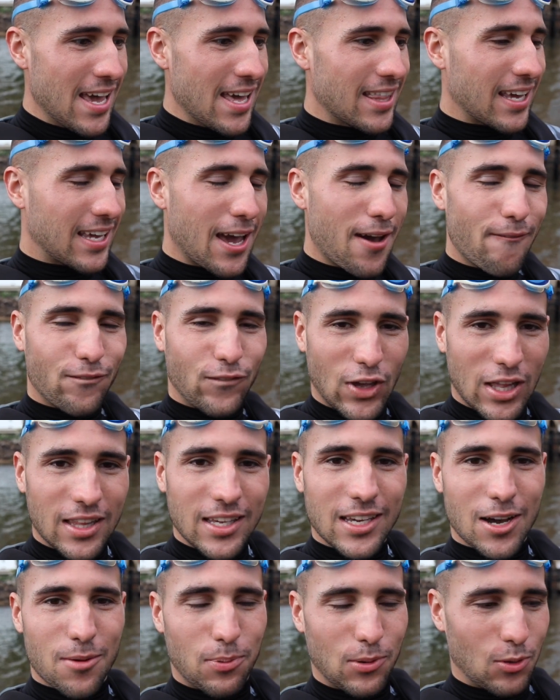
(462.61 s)
They kept
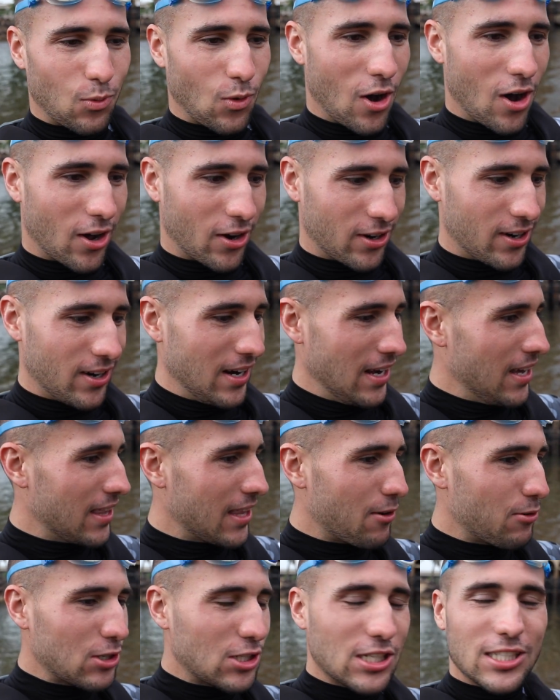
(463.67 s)
filling up with water.
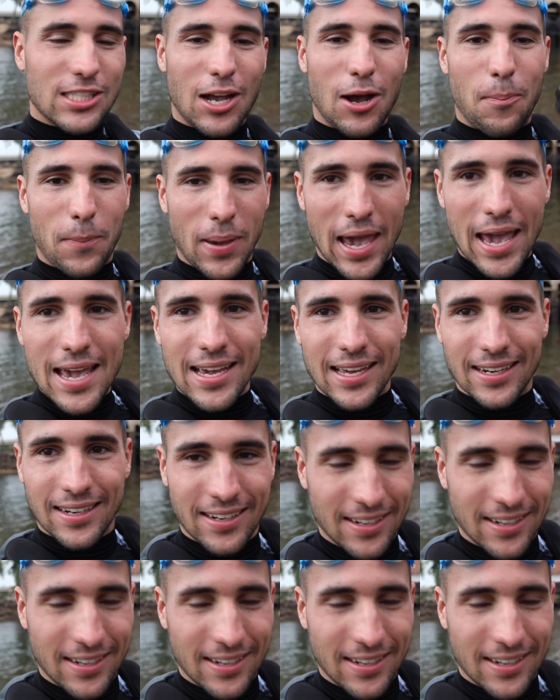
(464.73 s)
They were just a pain.